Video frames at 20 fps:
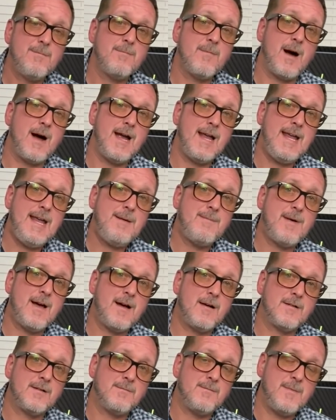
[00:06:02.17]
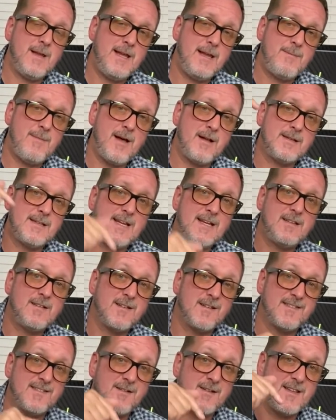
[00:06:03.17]
My email
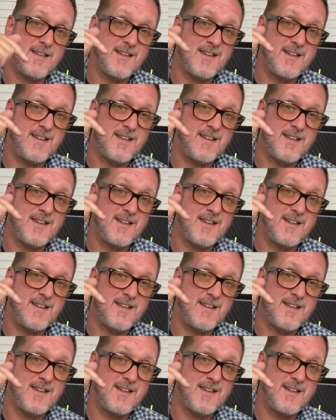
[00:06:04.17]
details are in the